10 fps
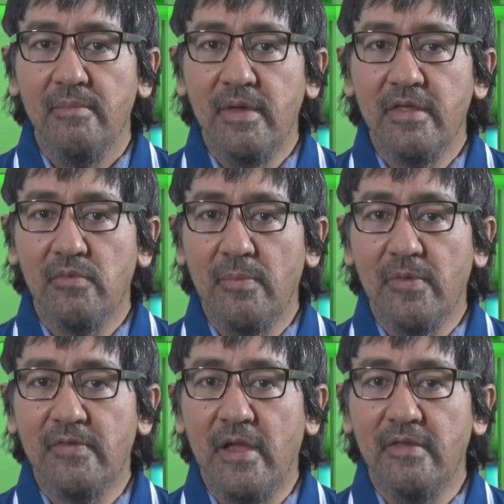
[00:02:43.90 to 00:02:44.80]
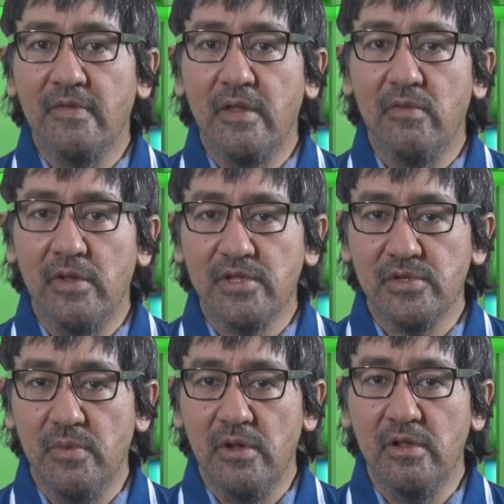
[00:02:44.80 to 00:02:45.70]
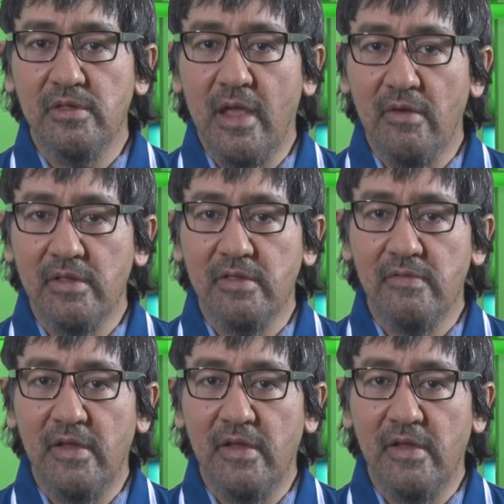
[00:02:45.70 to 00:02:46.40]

Myth represents in ritual, narrative,